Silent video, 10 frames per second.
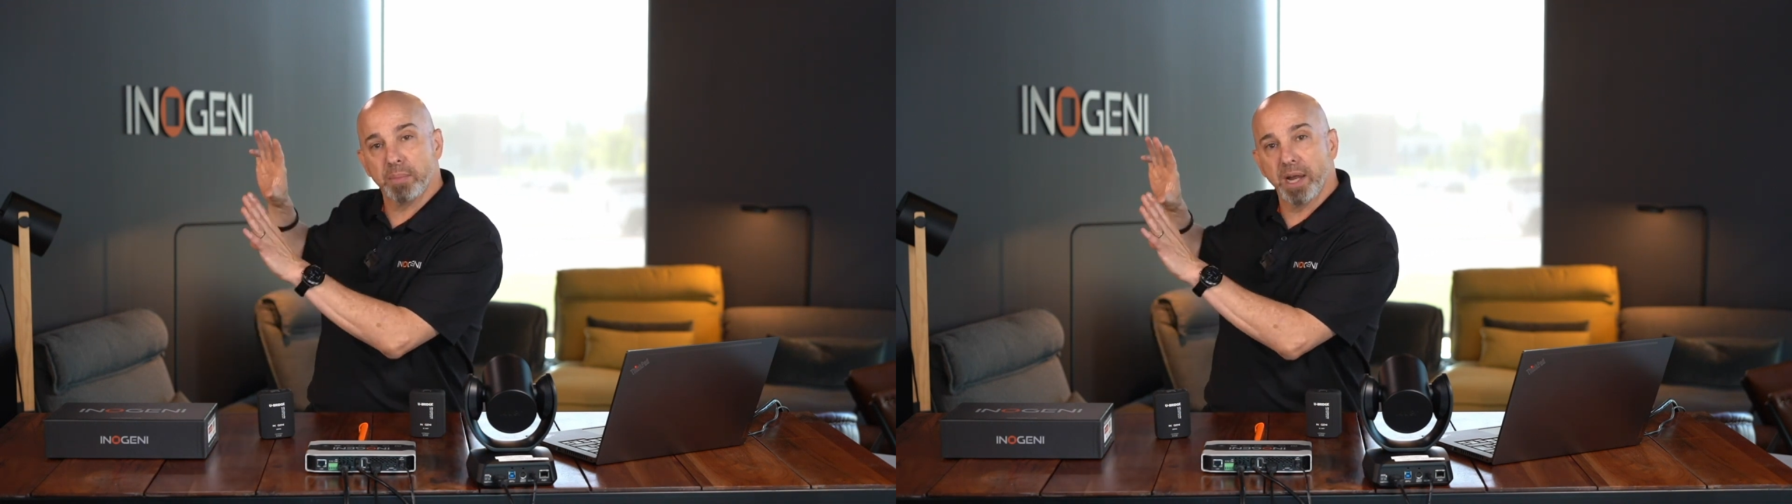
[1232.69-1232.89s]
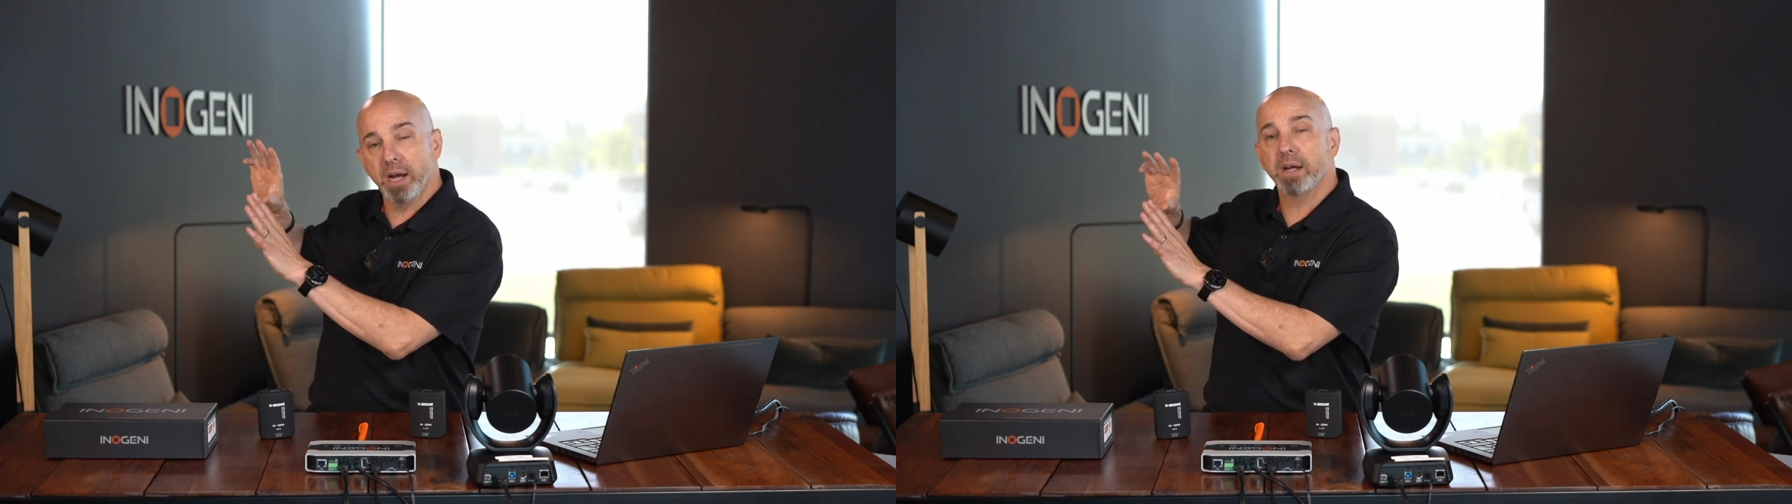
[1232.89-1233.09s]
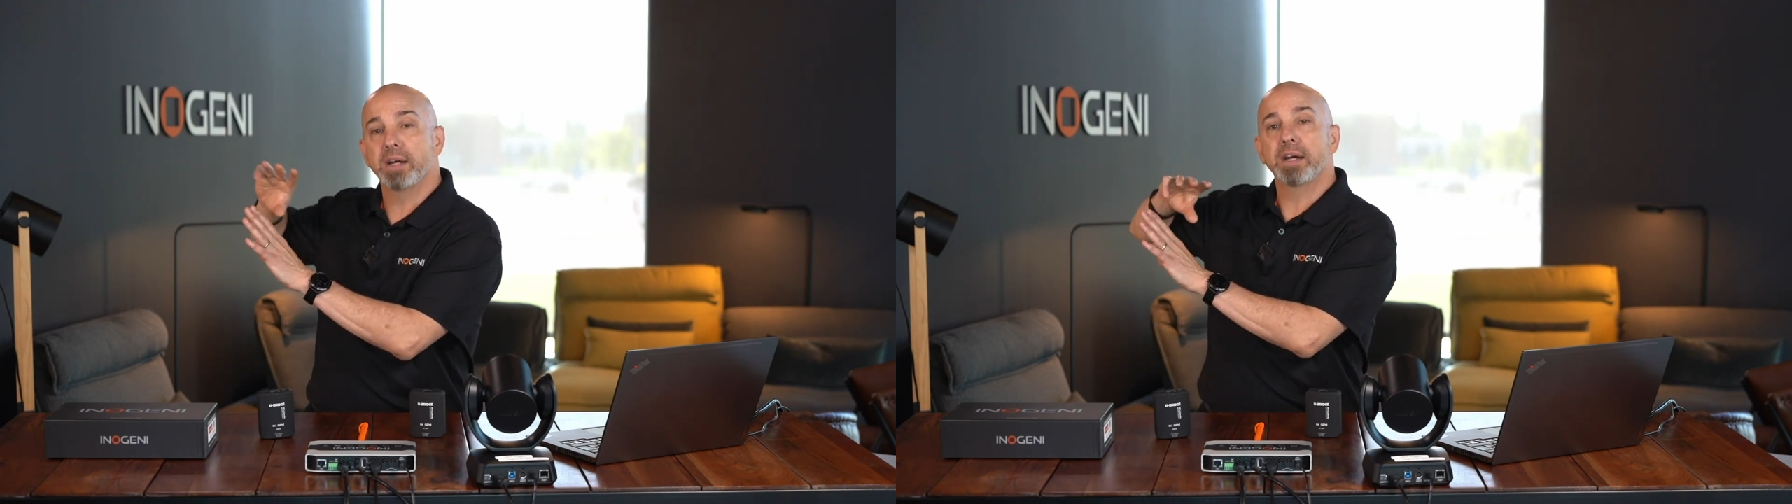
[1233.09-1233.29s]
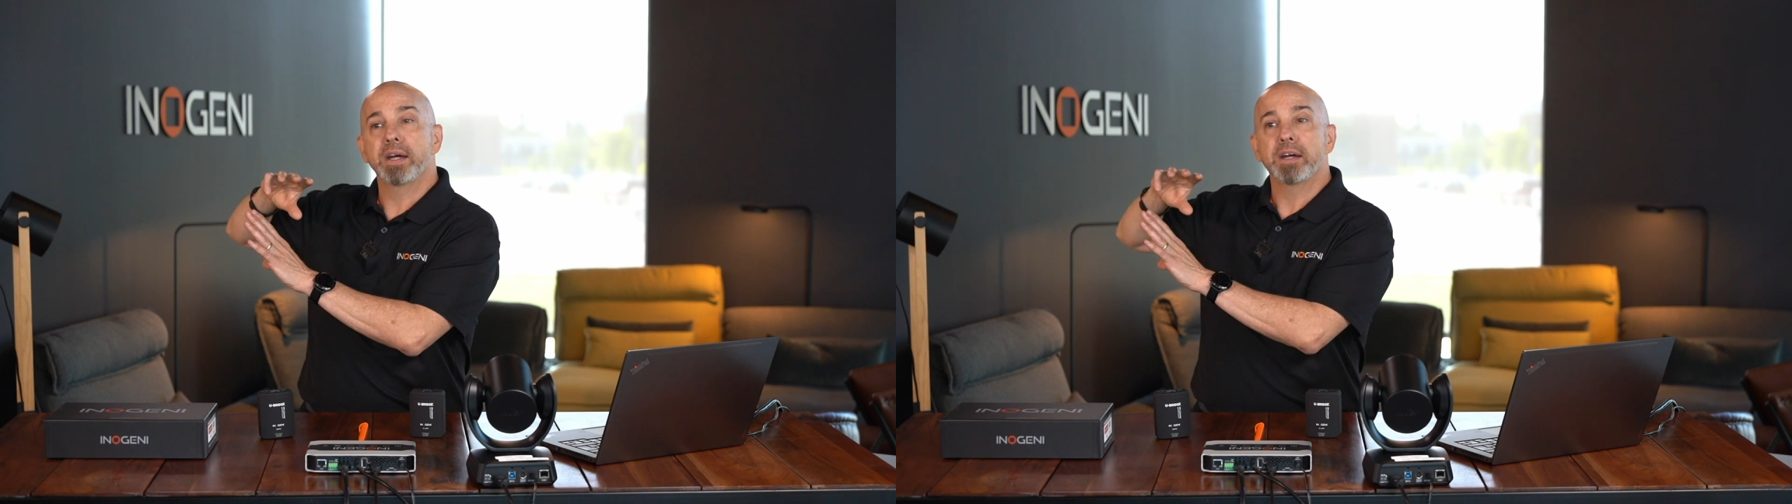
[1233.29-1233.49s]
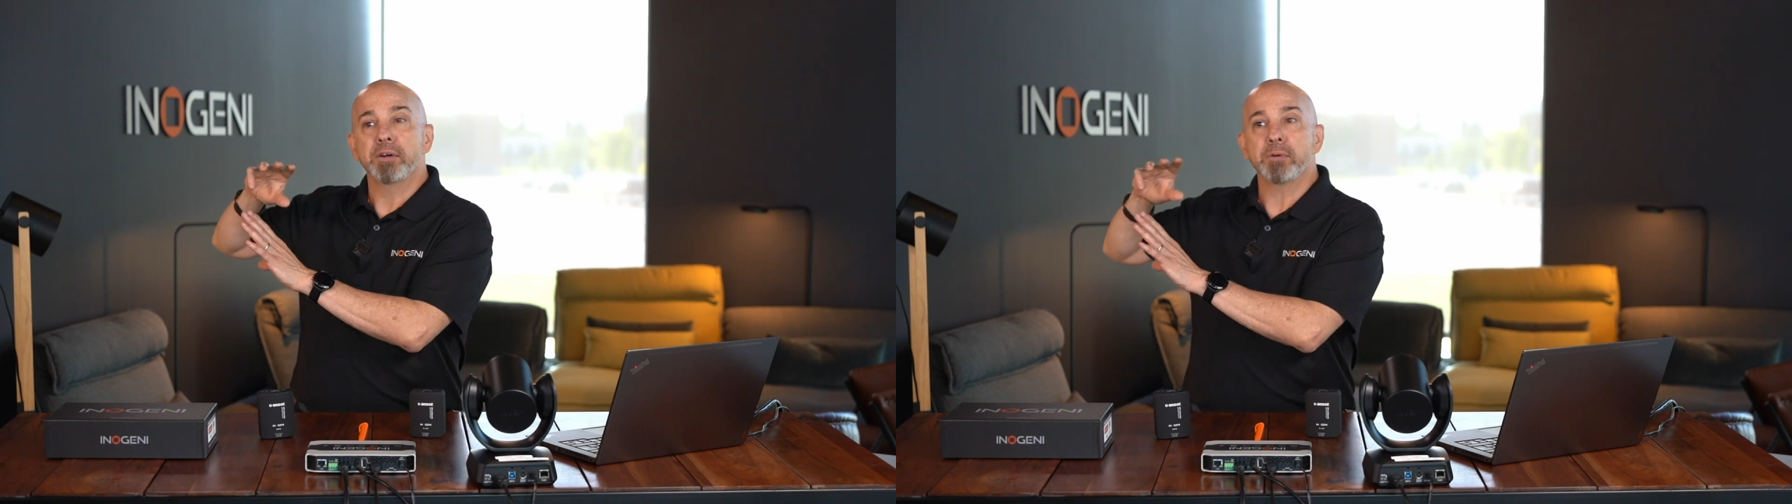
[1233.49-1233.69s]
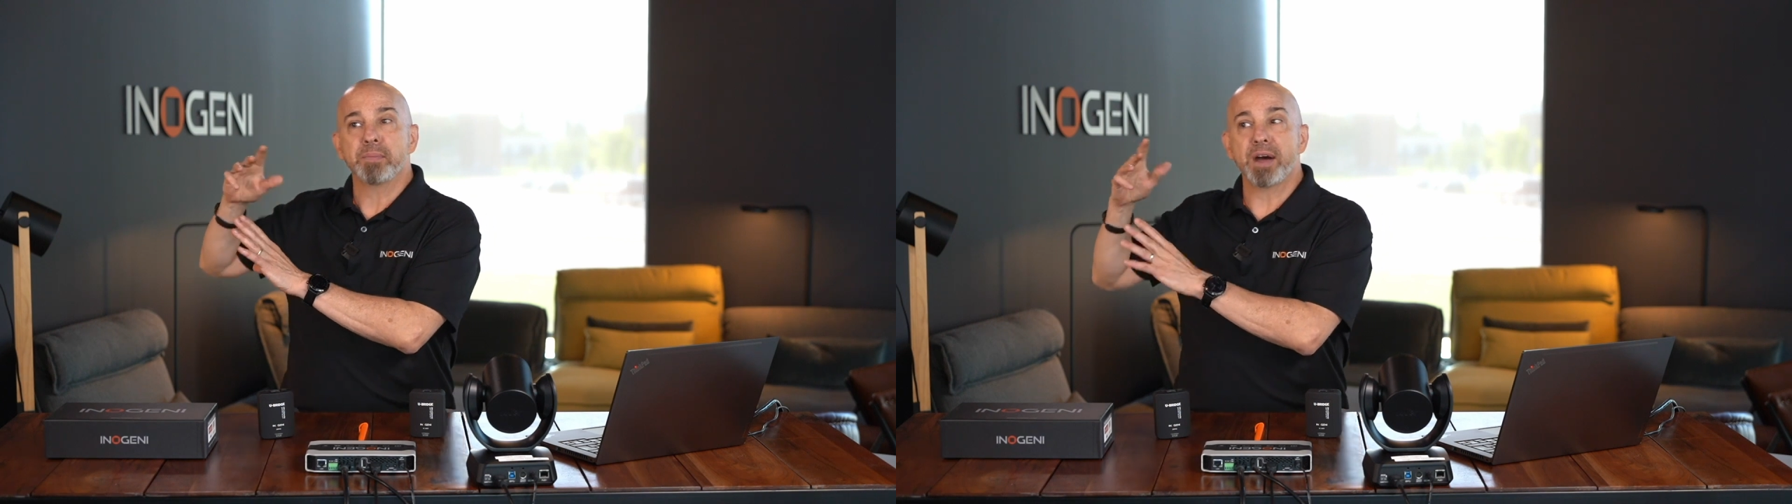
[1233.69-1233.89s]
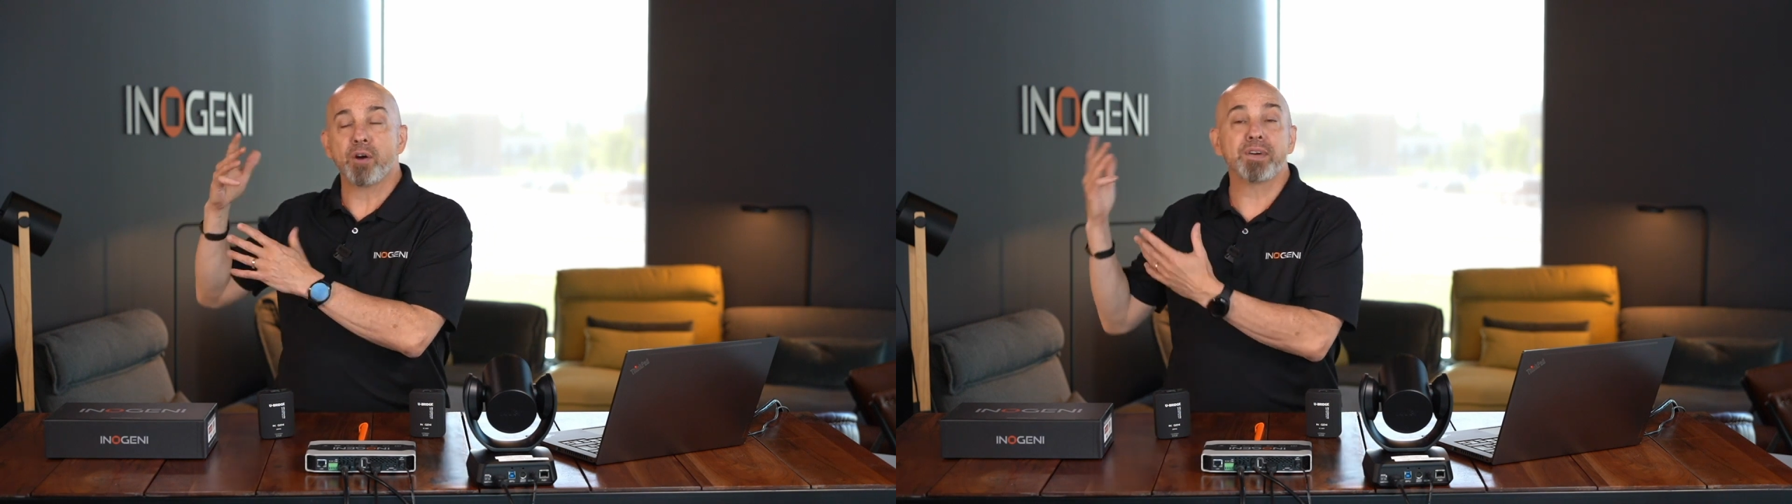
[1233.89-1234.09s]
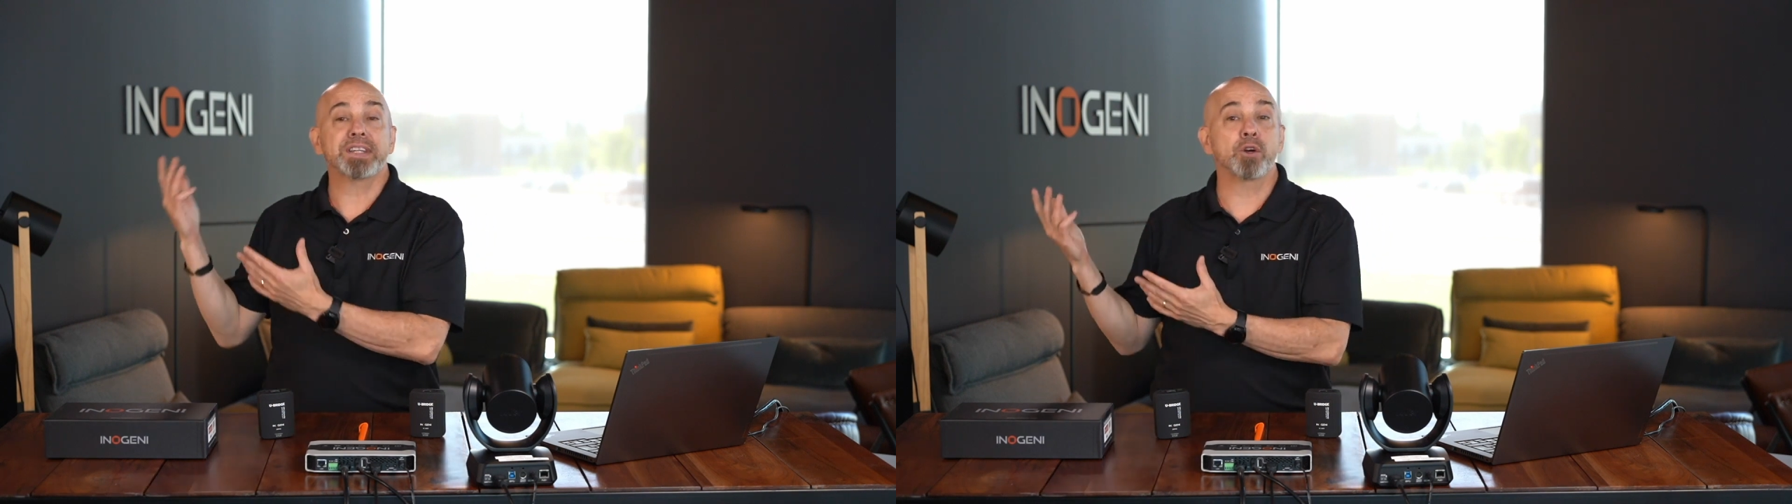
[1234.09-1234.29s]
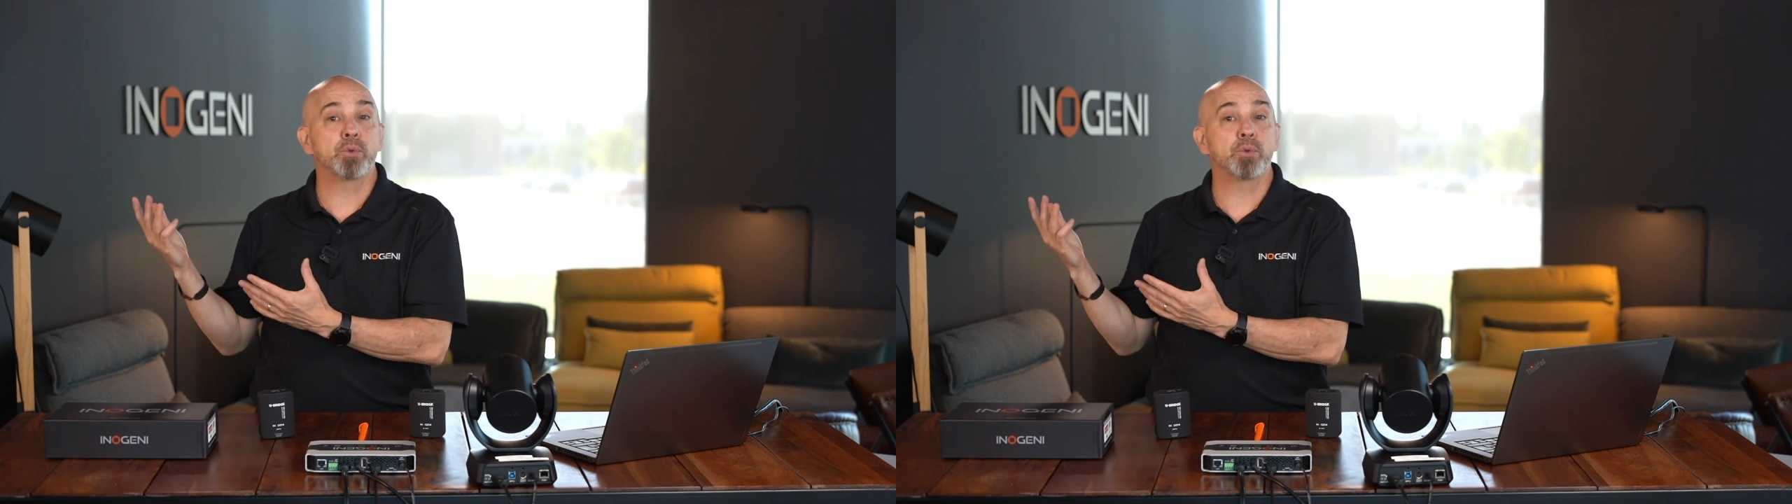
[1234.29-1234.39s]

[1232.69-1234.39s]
almost 100 meters.